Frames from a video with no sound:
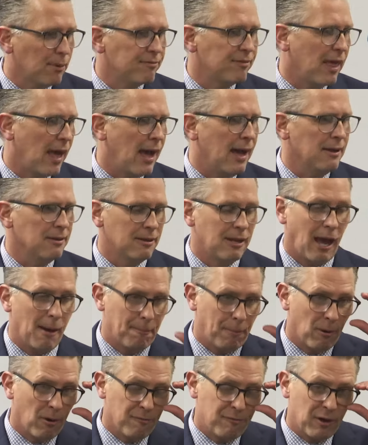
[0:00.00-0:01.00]
of that,
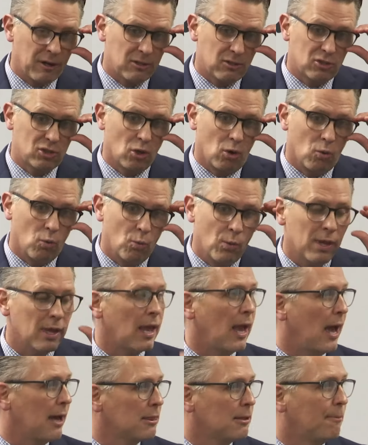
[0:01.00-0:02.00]
not perfect, so we
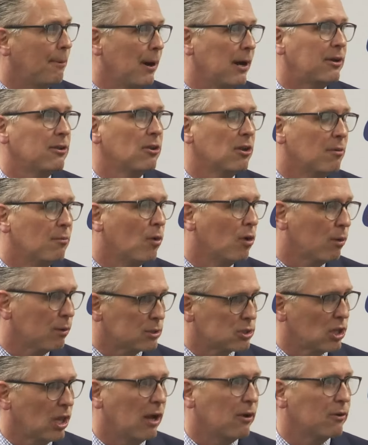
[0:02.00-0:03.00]
had the puck a little more,
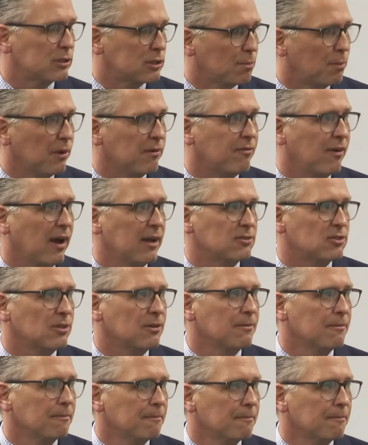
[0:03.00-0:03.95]
which allowed us to play faster.